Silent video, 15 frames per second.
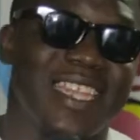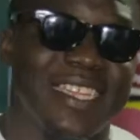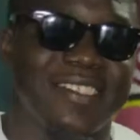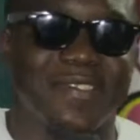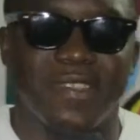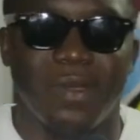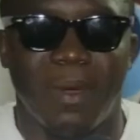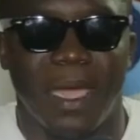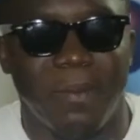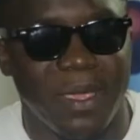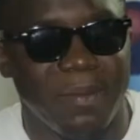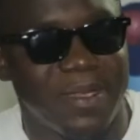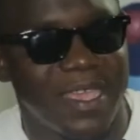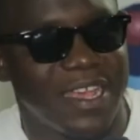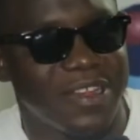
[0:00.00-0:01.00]
that's not my
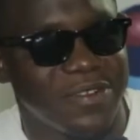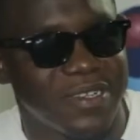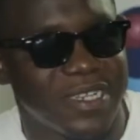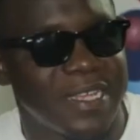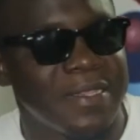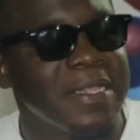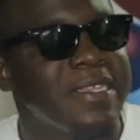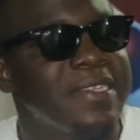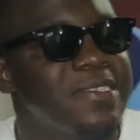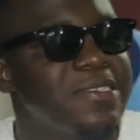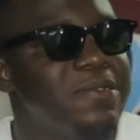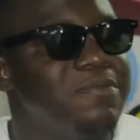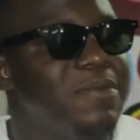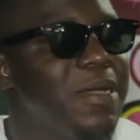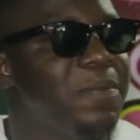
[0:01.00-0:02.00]
baby and all that.
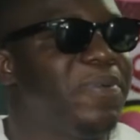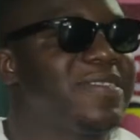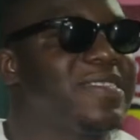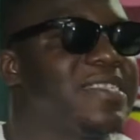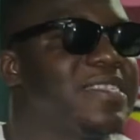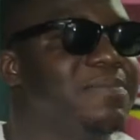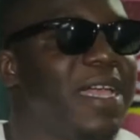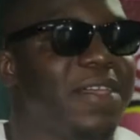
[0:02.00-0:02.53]
So my, presently,